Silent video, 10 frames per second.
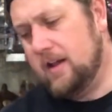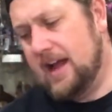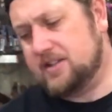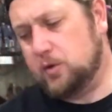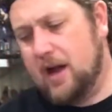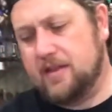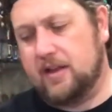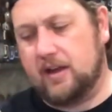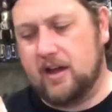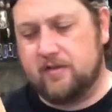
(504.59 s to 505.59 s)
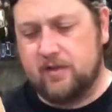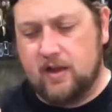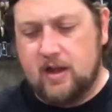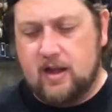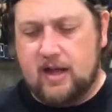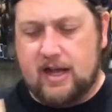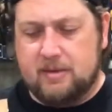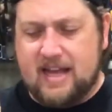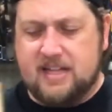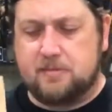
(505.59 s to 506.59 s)
That's who I think of.
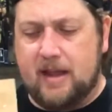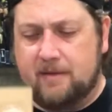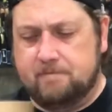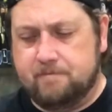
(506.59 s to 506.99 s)
But that's me.